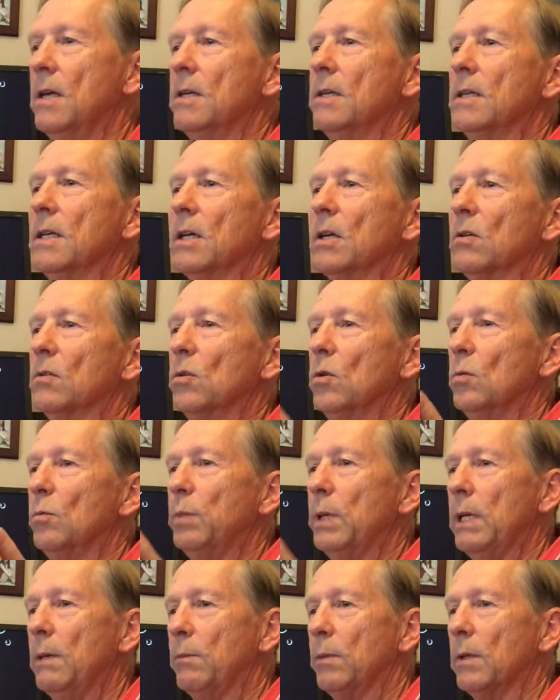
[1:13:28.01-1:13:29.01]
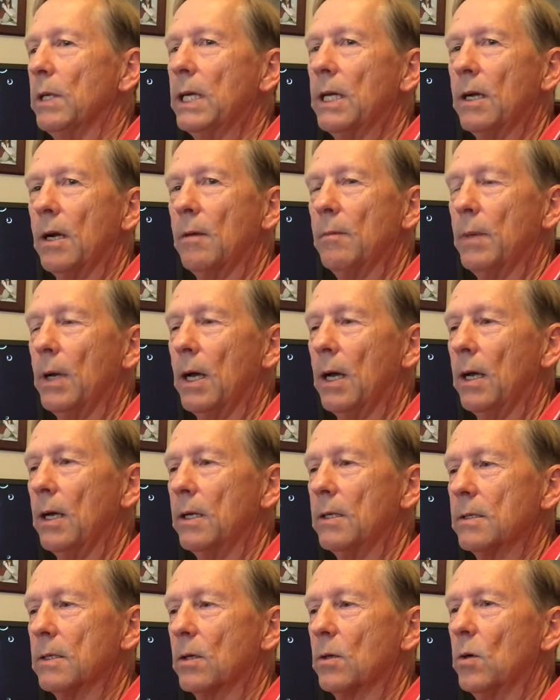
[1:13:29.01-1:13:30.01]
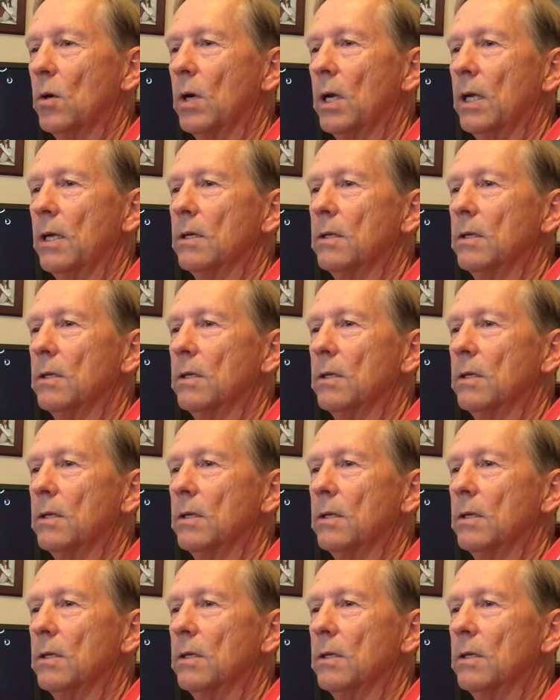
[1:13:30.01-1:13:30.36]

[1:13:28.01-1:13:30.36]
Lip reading: to group people in our minds according